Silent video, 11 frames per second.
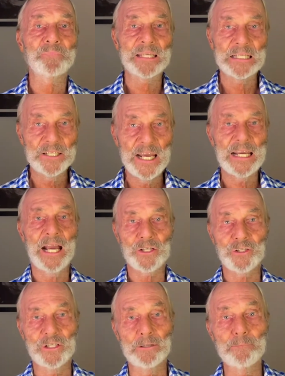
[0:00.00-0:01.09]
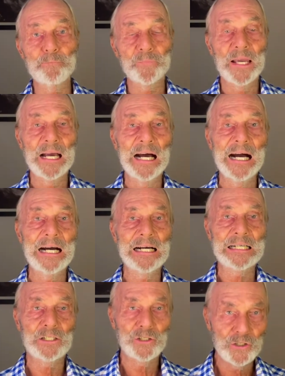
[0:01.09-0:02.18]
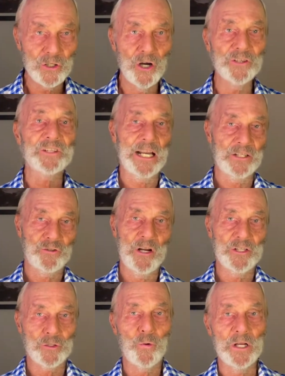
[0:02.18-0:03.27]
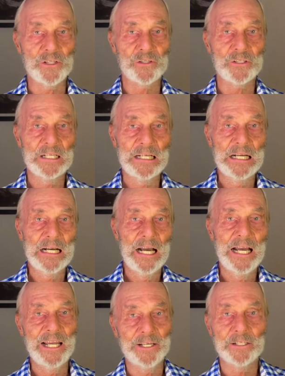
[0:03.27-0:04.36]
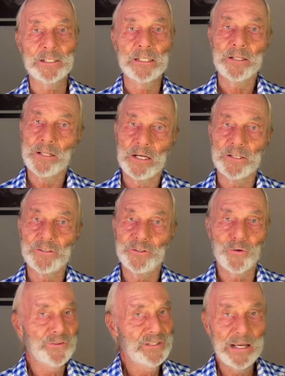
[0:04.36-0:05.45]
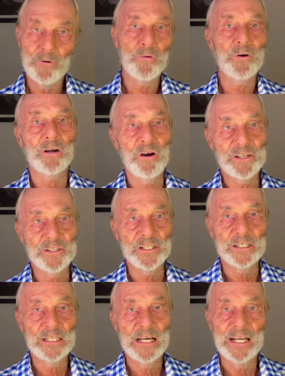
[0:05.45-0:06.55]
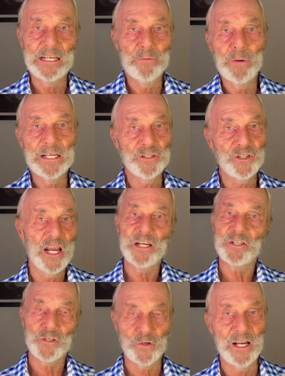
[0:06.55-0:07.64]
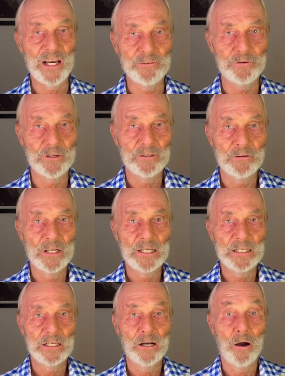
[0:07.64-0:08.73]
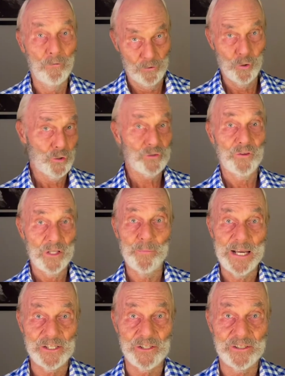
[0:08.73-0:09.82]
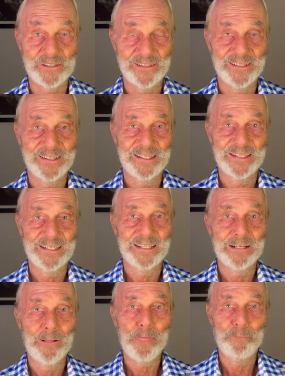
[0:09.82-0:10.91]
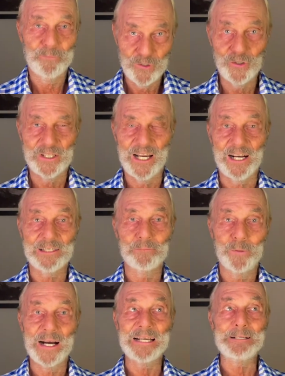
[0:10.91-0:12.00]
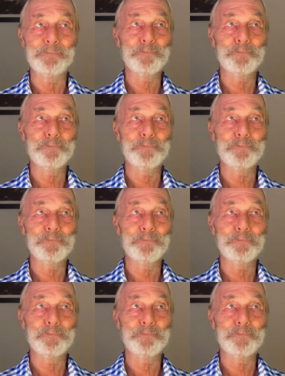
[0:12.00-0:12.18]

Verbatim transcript: take action, uh, contact Traits Quest, and you'll never regret it, and it may change your life, of course, for the best. Good luck. Bye.